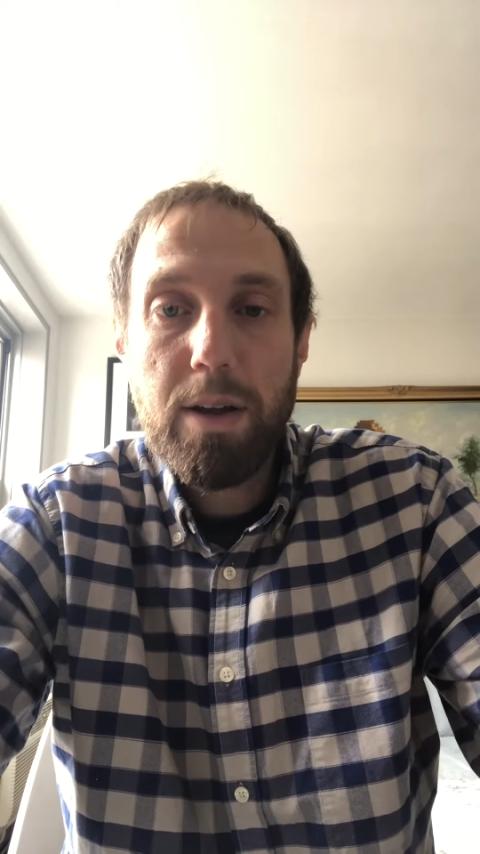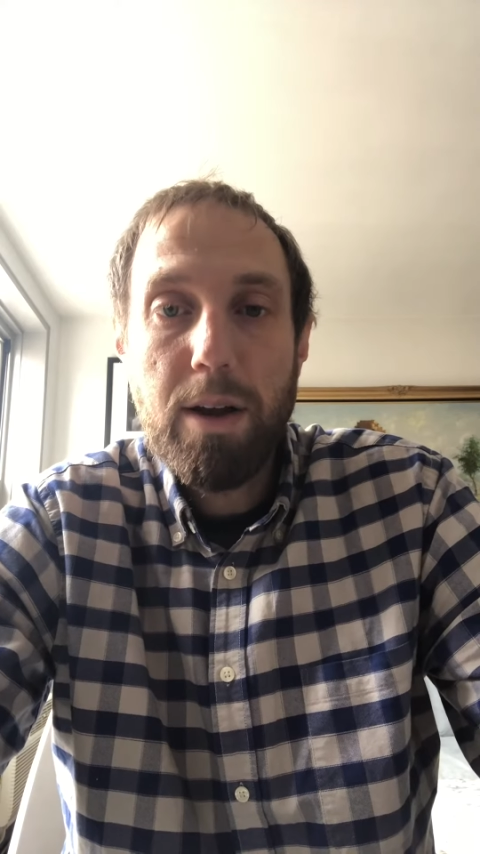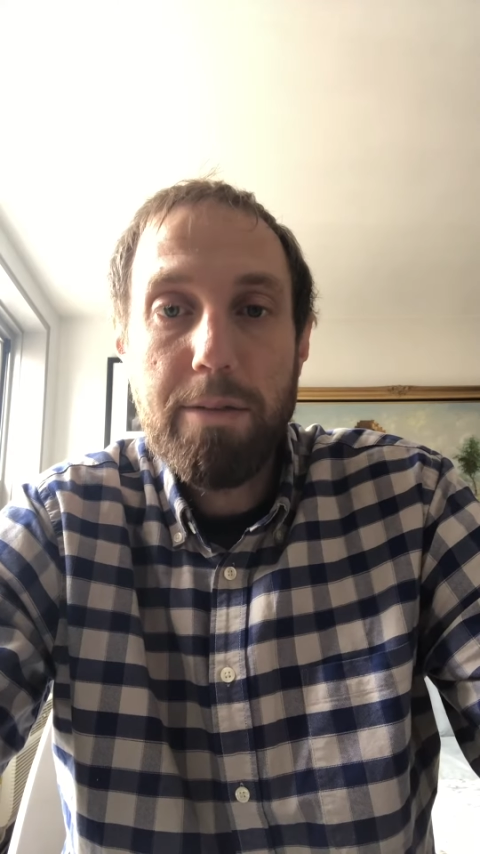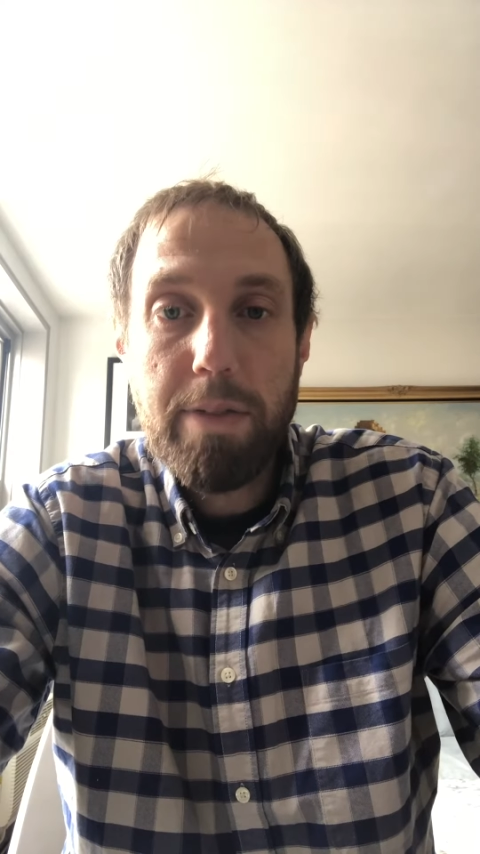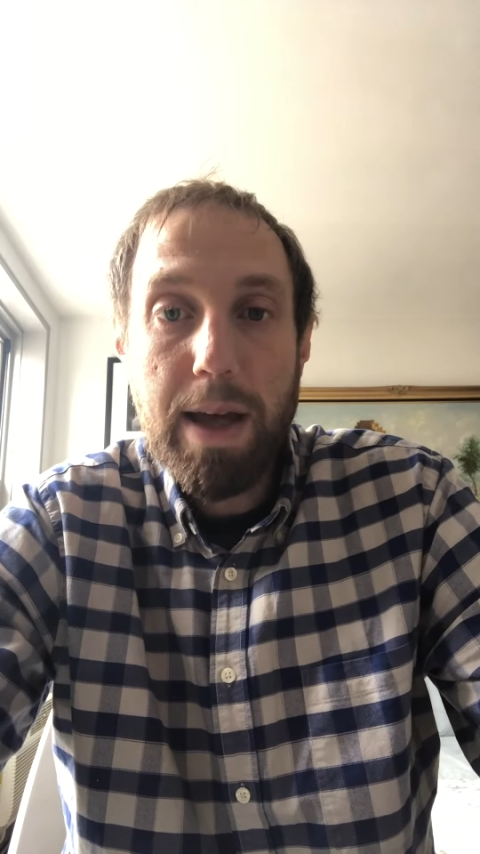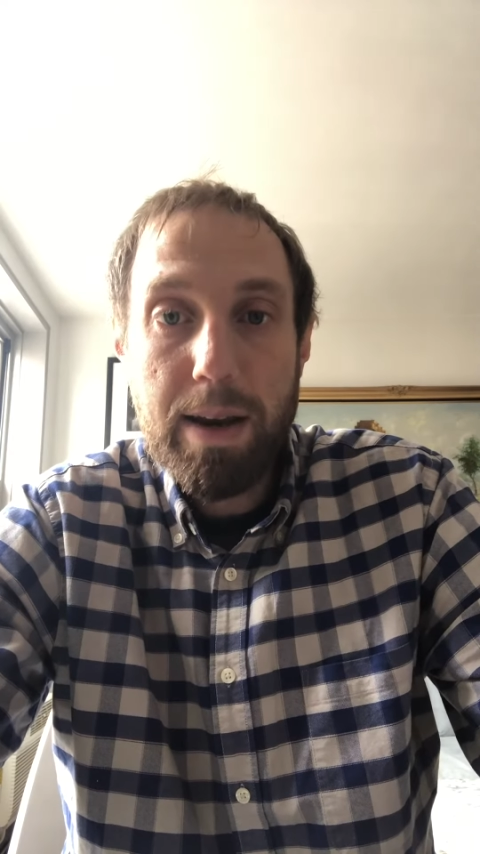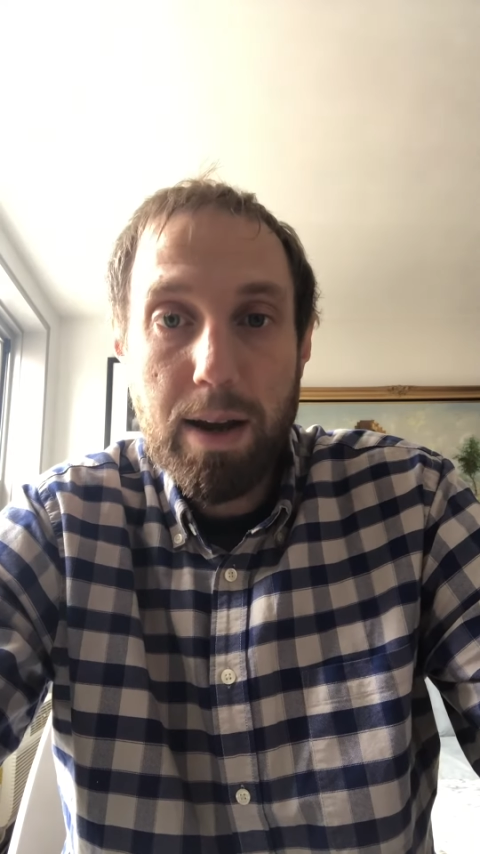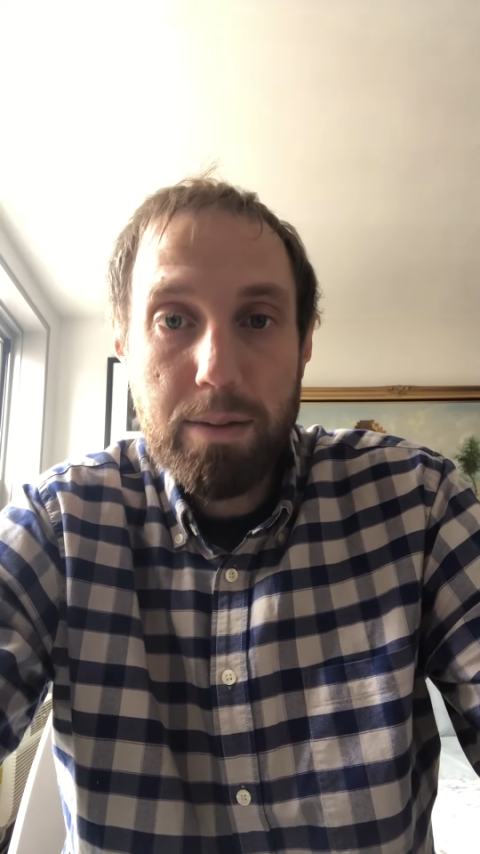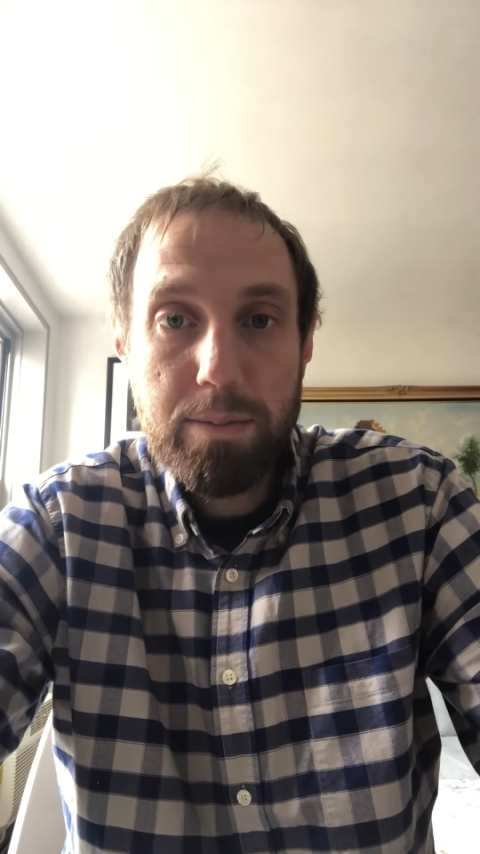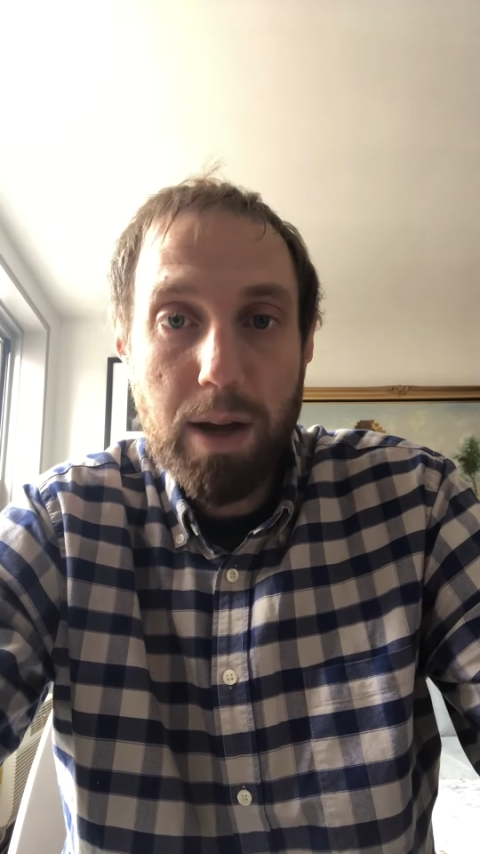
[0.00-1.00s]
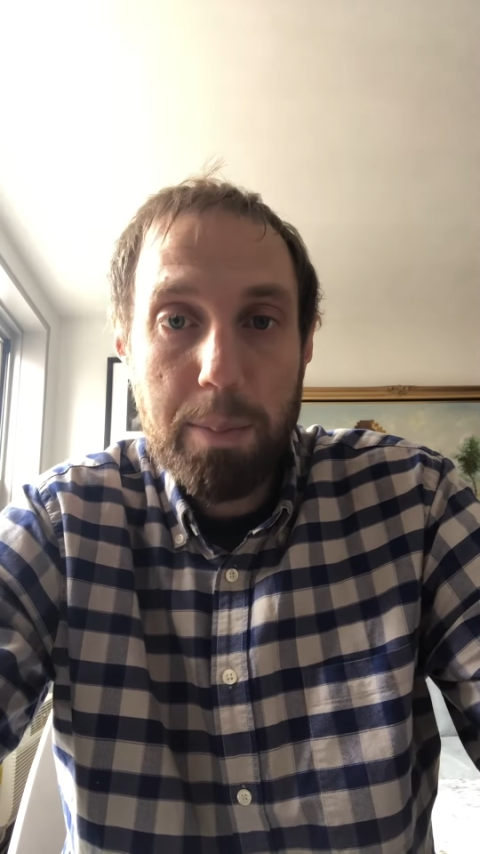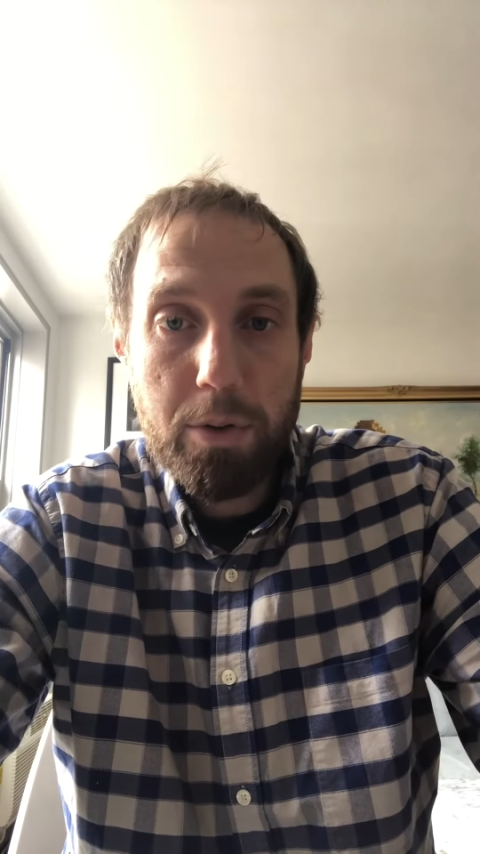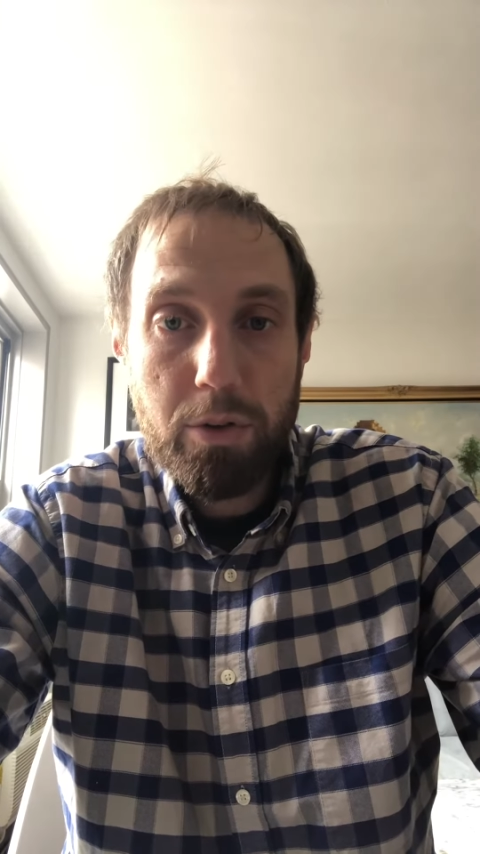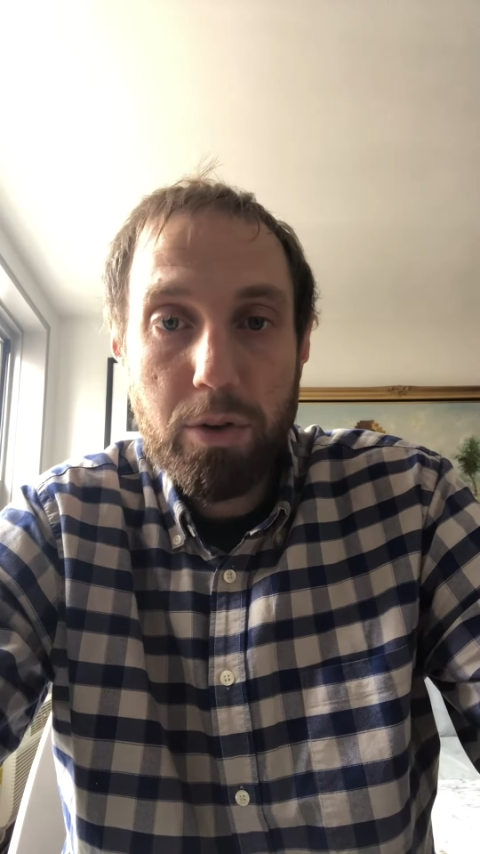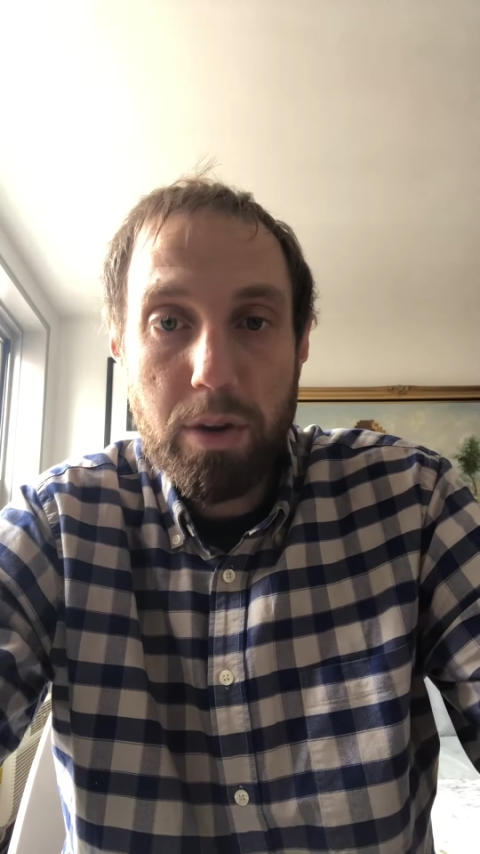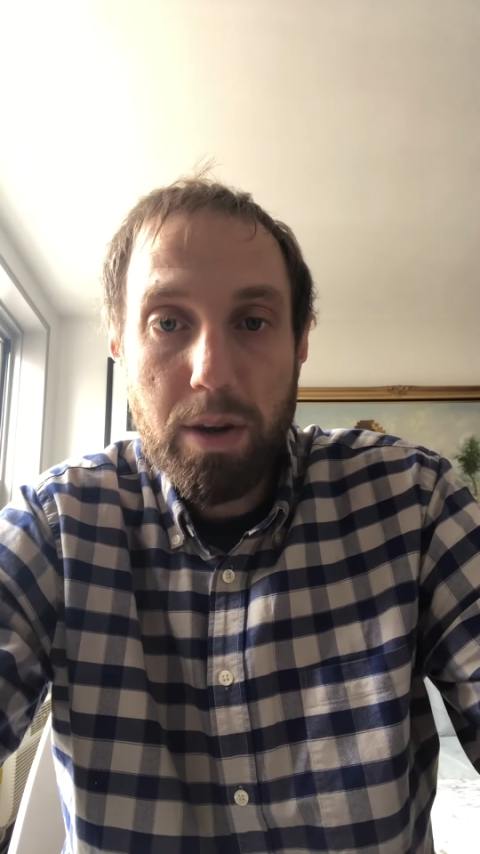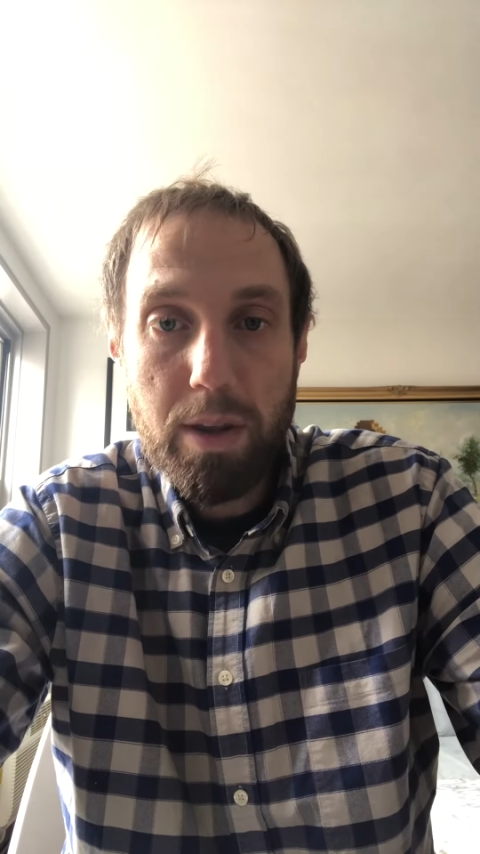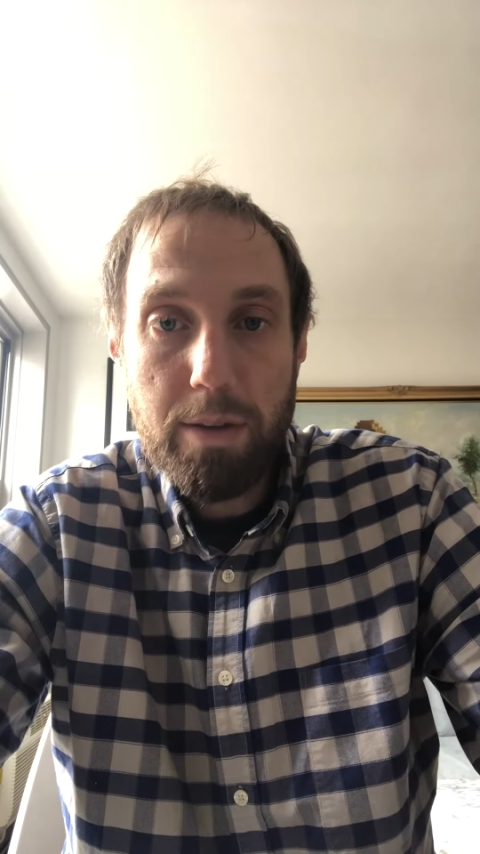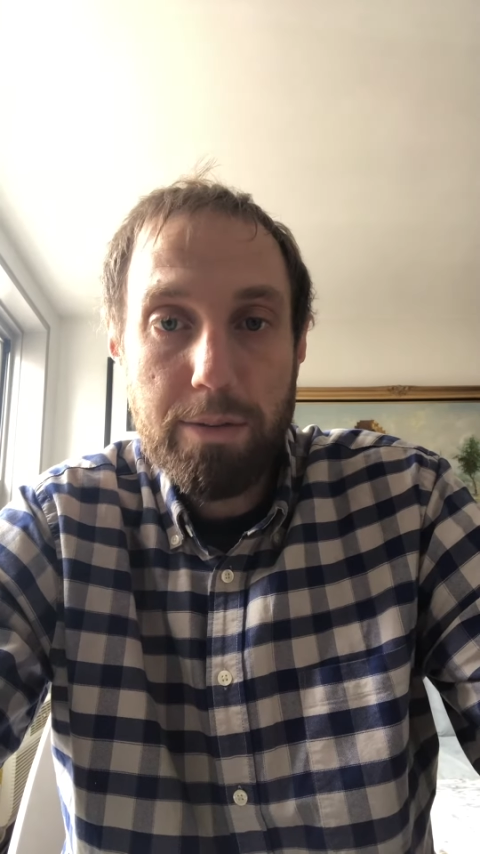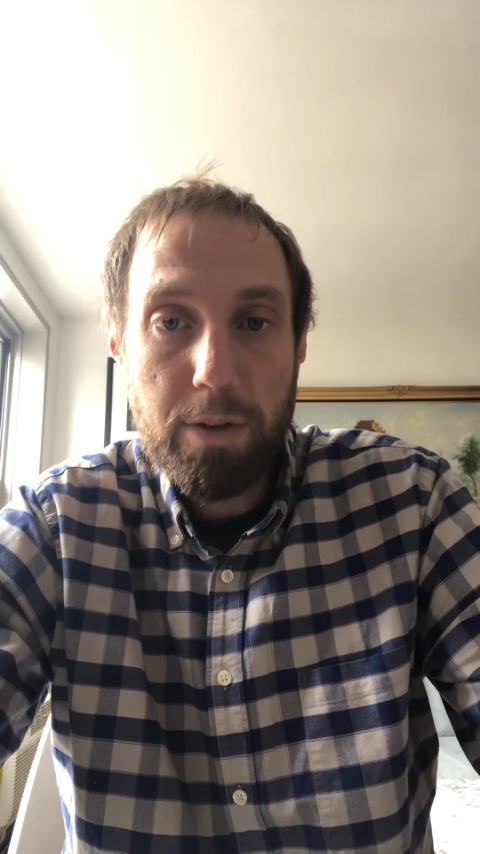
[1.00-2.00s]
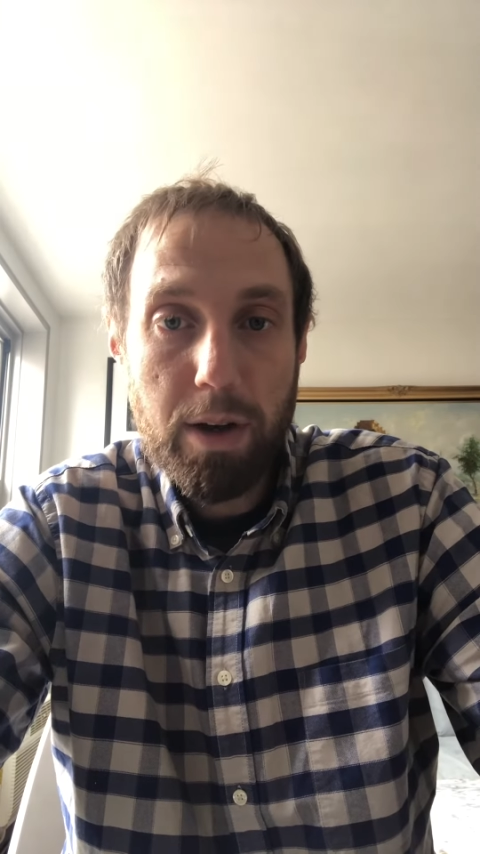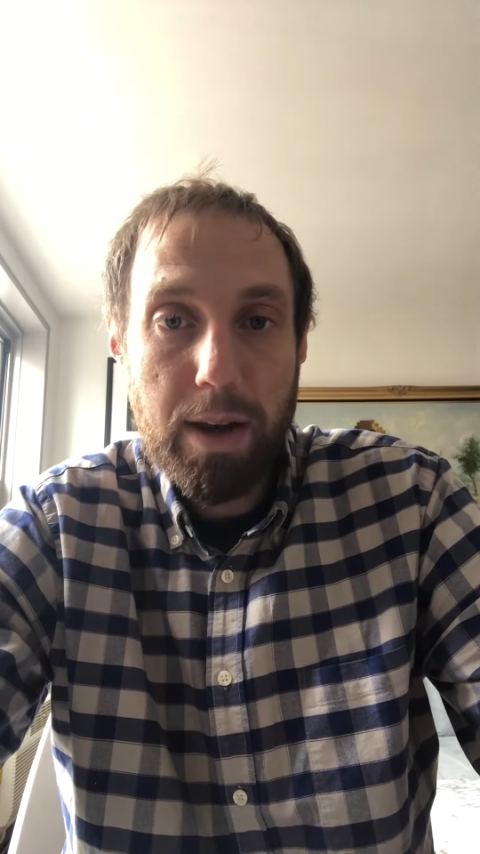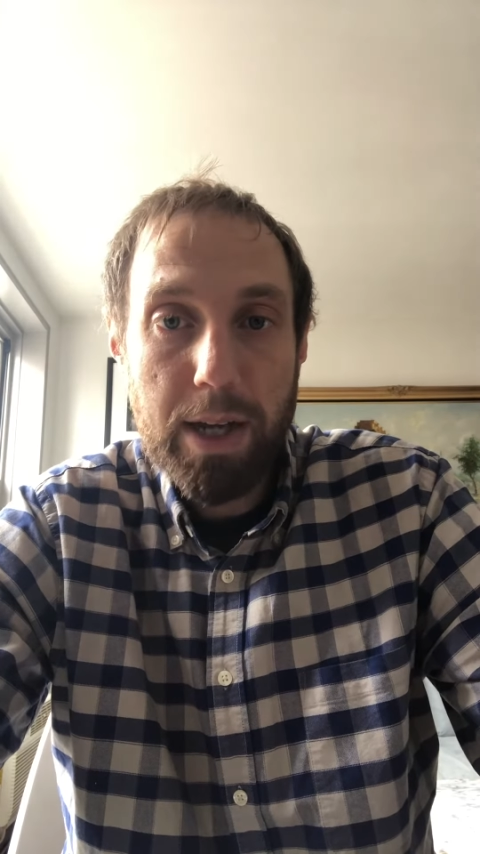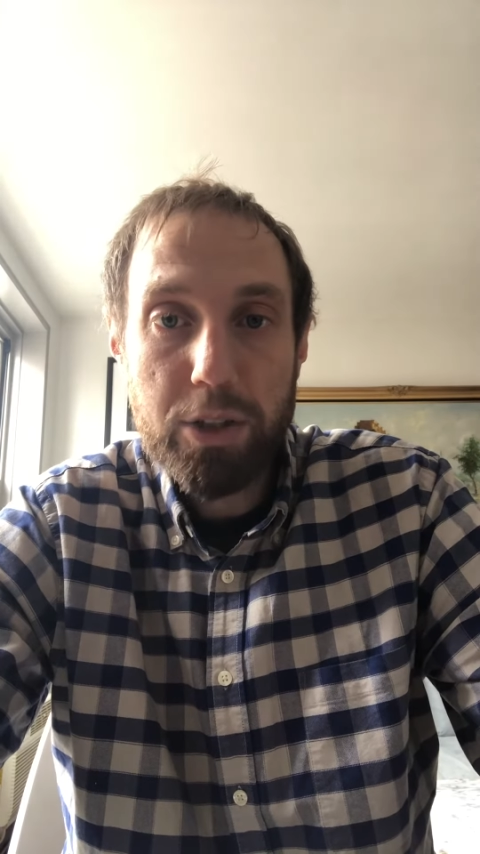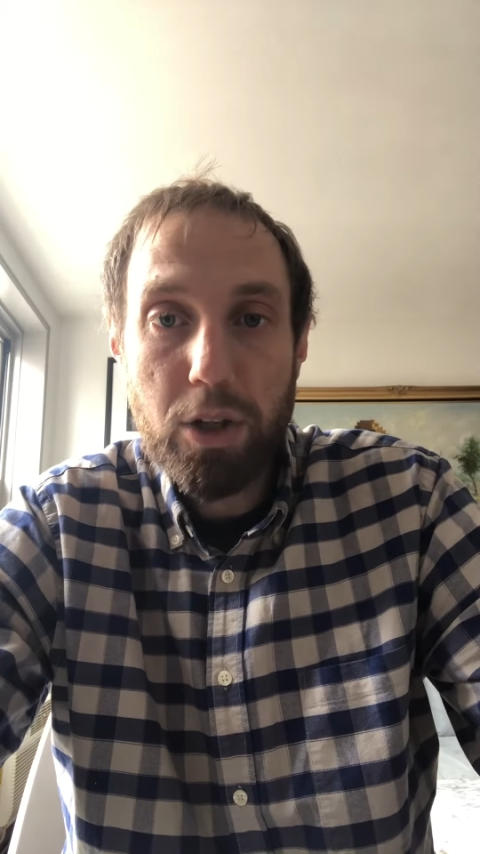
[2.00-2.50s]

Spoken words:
of that opportunity for connection.